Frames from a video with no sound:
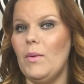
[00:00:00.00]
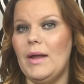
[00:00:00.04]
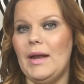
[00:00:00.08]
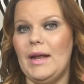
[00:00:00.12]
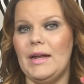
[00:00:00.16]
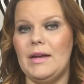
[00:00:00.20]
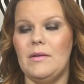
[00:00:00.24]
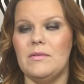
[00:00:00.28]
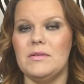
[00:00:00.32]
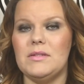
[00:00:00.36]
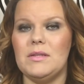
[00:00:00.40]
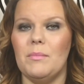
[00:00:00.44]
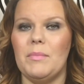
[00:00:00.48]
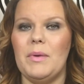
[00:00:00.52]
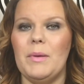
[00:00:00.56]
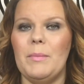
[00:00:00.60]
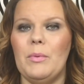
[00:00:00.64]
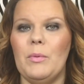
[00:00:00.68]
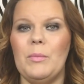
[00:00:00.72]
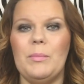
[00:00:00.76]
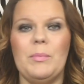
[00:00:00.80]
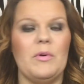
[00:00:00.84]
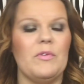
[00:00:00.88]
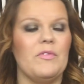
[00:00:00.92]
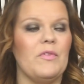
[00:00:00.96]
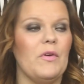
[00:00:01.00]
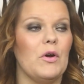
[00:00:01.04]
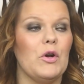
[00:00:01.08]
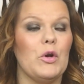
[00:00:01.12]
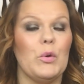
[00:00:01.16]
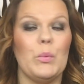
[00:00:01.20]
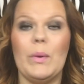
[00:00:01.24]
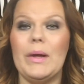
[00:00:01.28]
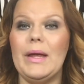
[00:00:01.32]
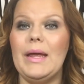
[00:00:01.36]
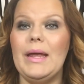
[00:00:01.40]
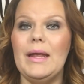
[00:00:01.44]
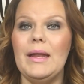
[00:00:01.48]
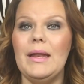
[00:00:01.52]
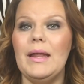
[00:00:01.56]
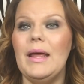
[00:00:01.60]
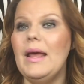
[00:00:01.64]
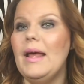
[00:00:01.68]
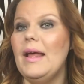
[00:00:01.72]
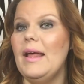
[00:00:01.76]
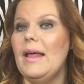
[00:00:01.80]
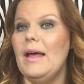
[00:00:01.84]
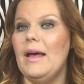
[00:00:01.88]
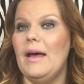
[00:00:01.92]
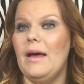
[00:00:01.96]
And I know some people prefer to read
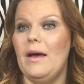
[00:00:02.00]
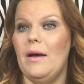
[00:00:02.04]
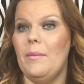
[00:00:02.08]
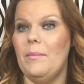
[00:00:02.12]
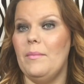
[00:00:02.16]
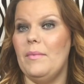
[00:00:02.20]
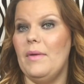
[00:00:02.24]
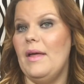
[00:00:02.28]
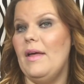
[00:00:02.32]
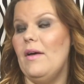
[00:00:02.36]
um,